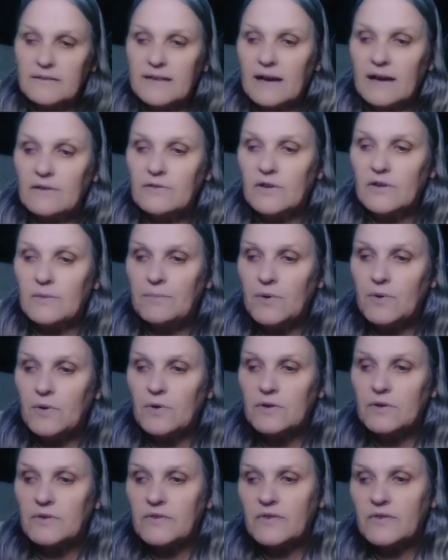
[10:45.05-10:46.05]
Dowser
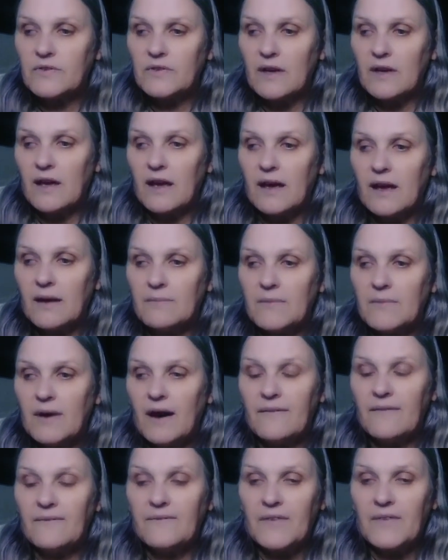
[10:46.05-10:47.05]
boards
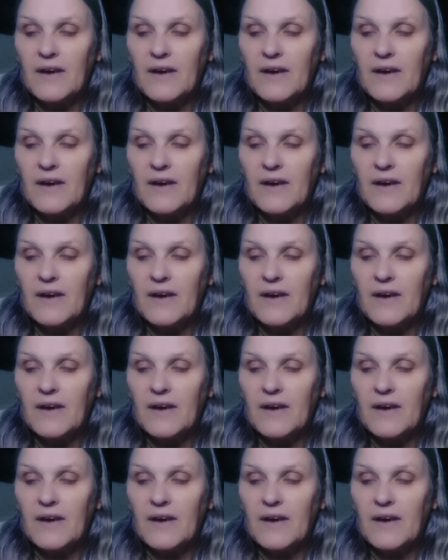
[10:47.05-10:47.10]
are